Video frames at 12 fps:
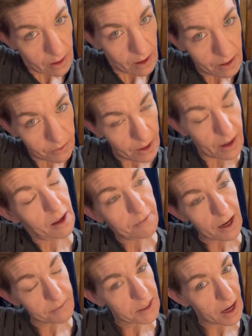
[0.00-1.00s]
I don't think I'll have
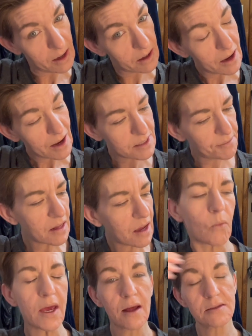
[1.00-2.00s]
time today. And typically
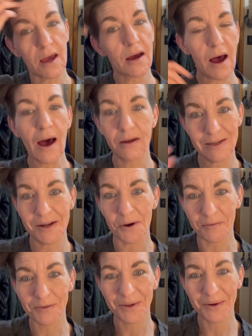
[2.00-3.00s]
on weekends, like, I like to stay
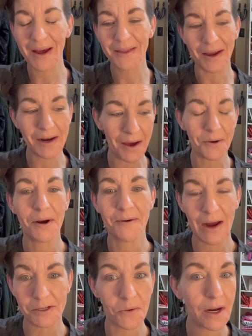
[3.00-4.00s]
home for the weekend, like, not go
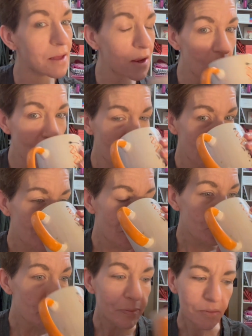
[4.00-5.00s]
anywhere, not do anything.
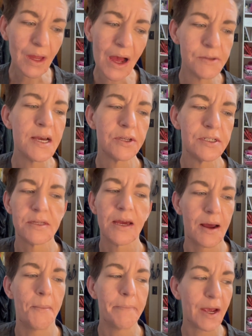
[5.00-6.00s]
I was actually just
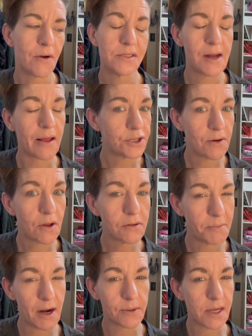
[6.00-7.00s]
thinking I might make a run to Dollar General,
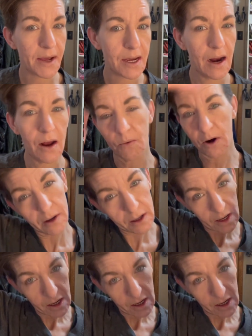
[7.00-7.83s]
depending on what time I get out of work.